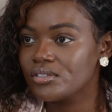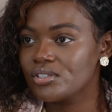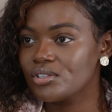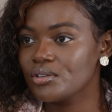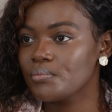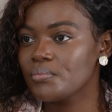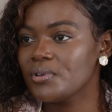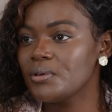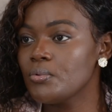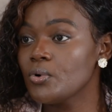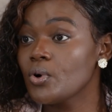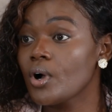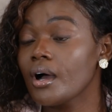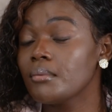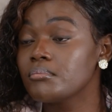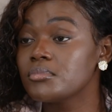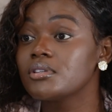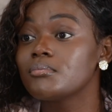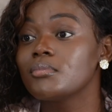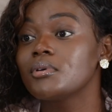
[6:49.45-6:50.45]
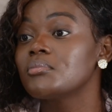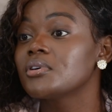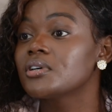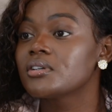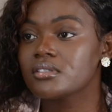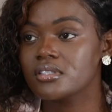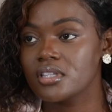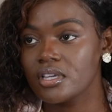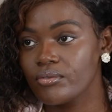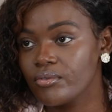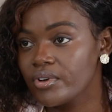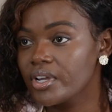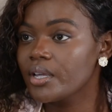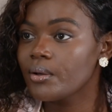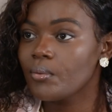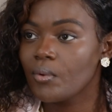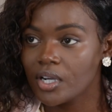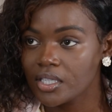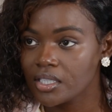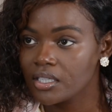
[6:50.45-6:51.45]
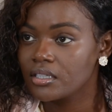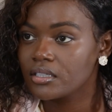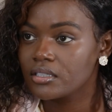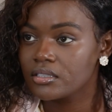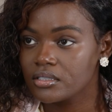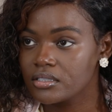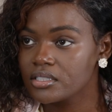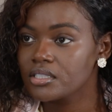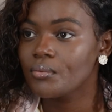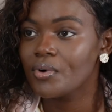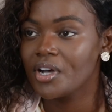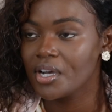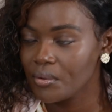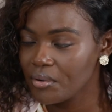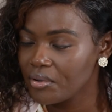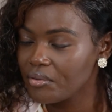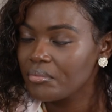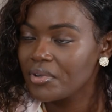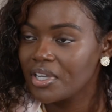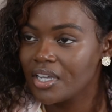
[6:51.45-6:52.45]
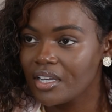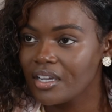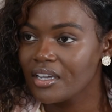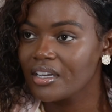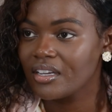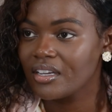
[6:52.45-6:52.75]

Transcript: So people come to me because they really want to work with me.